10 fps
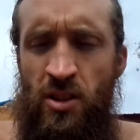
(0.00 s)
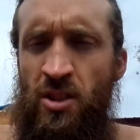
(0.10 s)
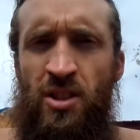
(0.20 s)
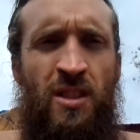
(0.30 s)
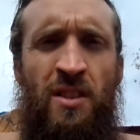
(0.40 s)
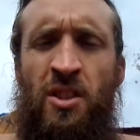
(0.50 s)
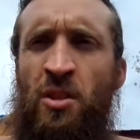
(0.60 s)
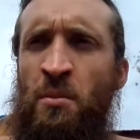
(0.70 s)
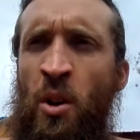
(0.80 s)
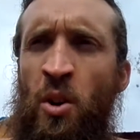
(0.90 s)

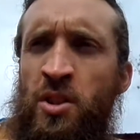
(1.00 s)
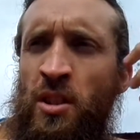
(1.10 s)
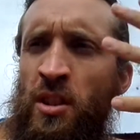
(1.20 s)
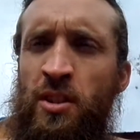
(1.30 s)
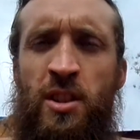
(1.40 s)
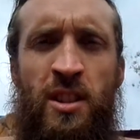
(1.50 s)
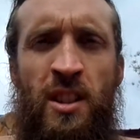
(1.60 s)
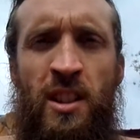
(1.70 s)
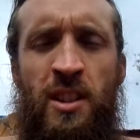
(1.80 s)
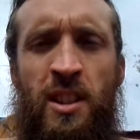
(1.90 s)

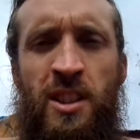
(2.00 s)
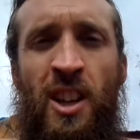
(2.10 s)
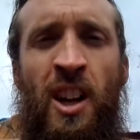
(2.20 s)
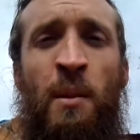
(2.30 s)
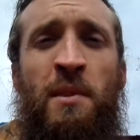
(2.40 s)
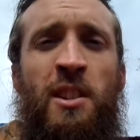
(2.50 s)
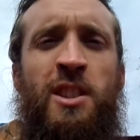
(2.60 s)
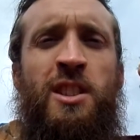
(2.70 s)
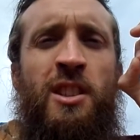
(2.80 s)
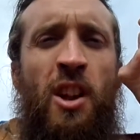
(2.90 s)
it's time to
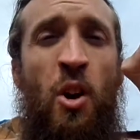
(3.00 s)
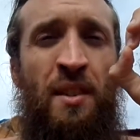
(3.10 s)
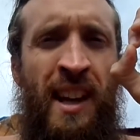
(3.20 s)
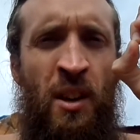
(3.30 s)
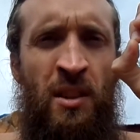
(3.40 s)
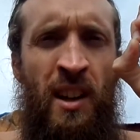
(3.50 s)
slow down